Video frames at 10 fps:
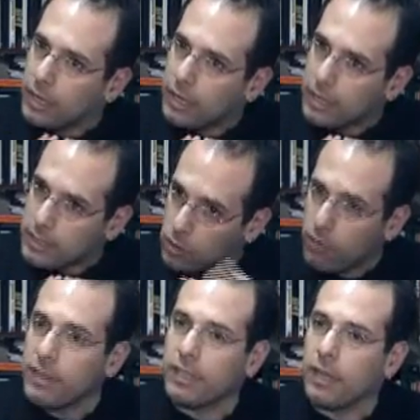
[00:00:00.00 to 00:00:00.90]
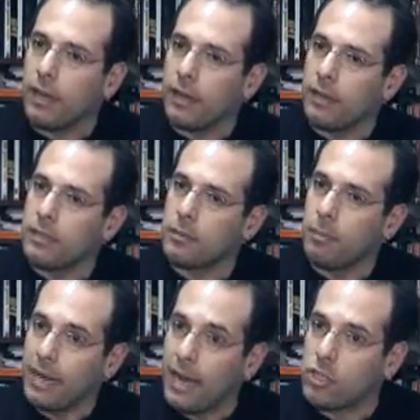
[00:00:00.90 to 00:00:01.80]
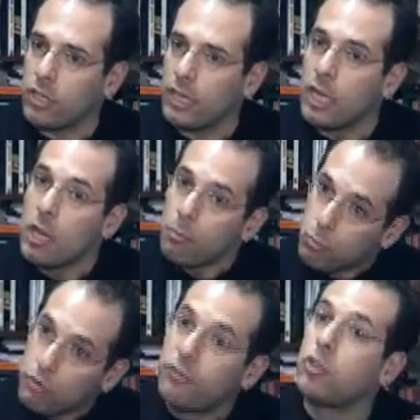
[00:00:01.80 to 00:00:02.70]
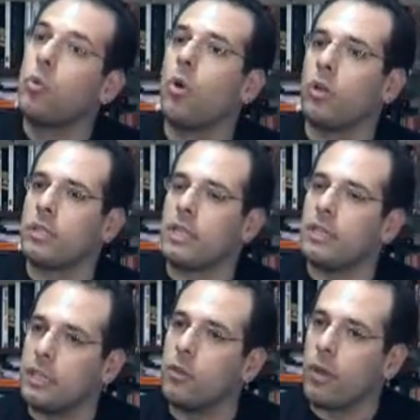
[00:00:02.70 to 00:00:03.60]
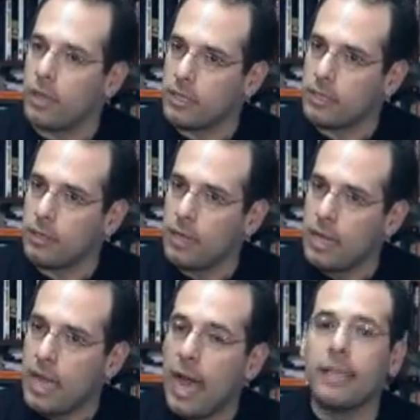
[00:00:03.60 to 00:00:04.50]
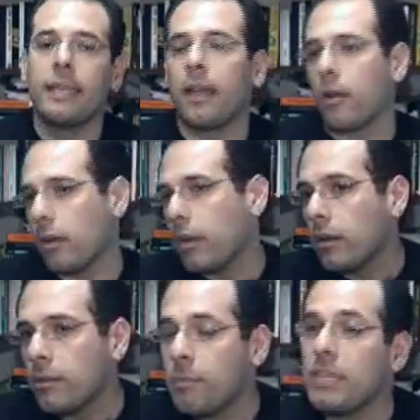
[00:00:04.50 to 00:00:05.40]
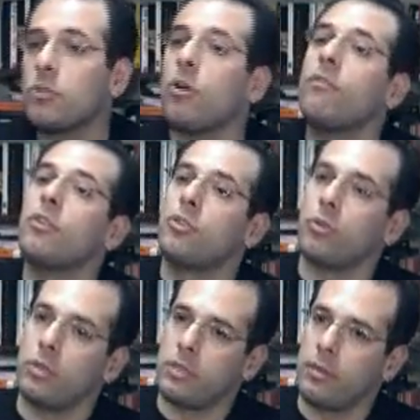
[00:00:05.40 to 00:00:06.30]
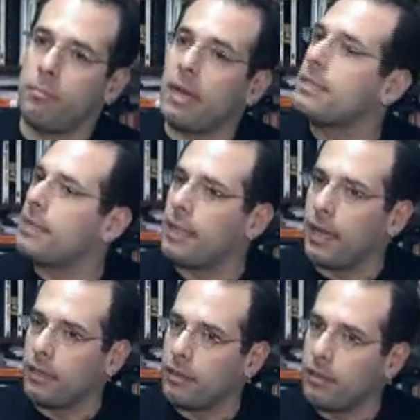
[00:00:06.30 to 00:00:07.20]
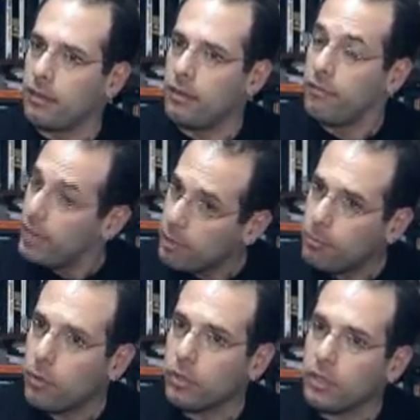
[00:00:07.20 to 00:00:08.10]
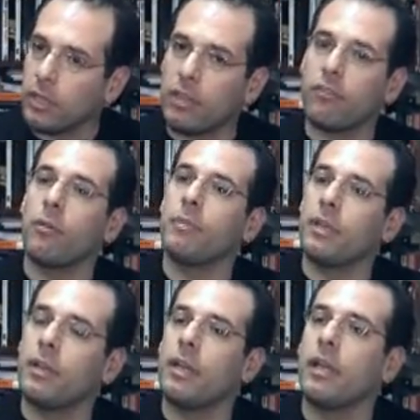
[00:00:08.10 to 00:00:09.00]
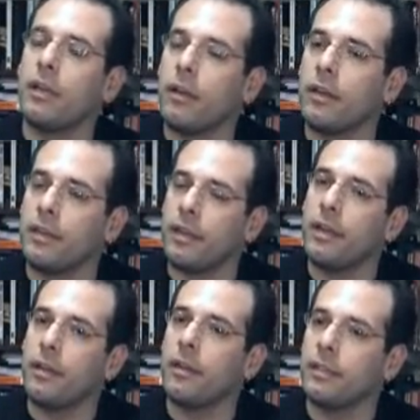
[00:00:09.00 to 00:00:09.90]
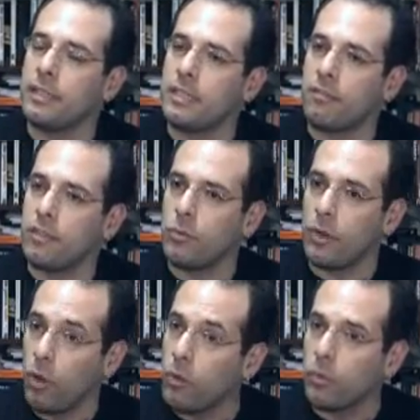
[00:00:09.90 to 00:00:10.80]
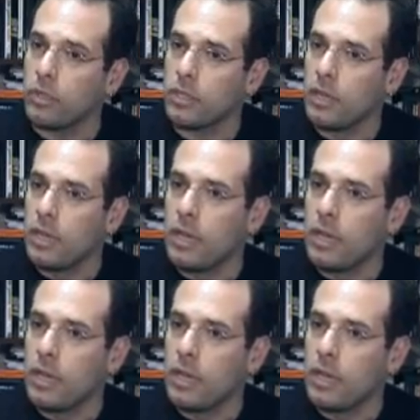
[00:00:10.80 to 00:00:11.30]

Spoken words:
its Soviet alliance, but actually move towards the US. And there are peace overtures by Sadat, very importantly, from the early 1971 onwards.